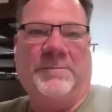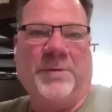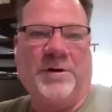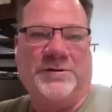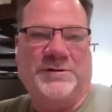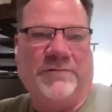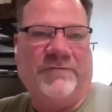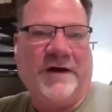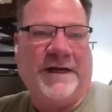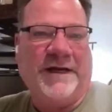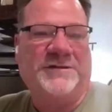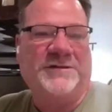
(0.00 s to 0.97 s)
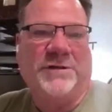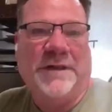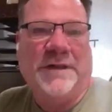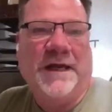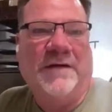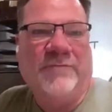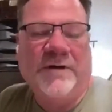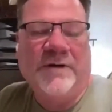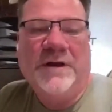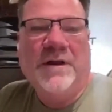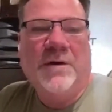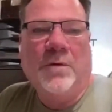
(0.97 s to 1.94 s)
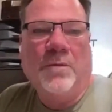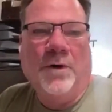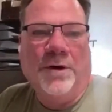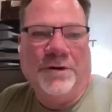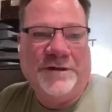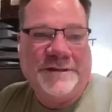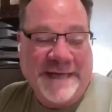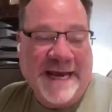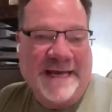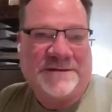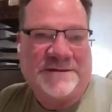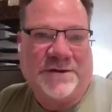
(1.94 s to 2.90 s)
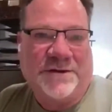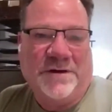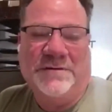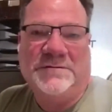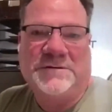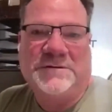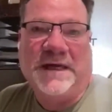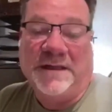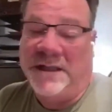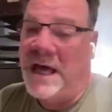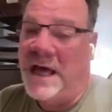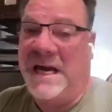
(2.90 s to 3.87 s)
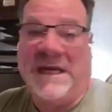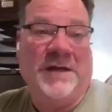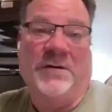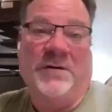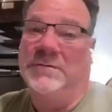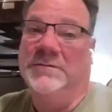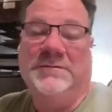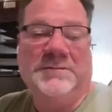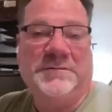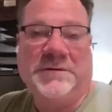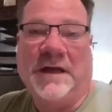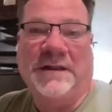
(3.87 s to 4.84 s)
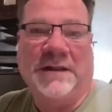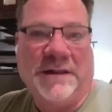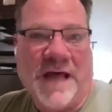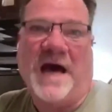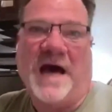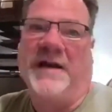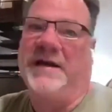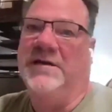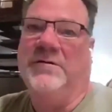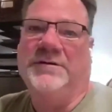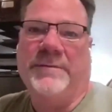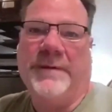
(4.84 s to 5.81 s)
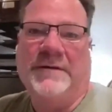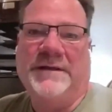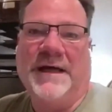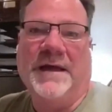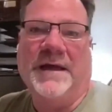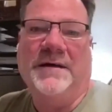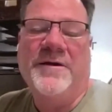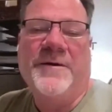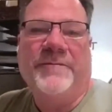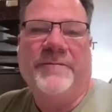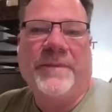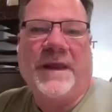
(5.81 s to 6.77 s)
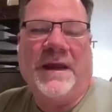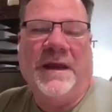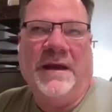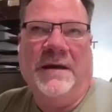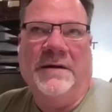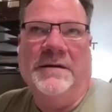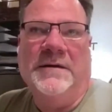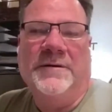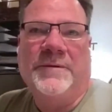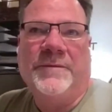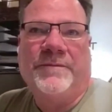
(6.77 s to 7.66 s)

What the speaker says: personal financial life, were disaster. So I had a lot of guilt about that, and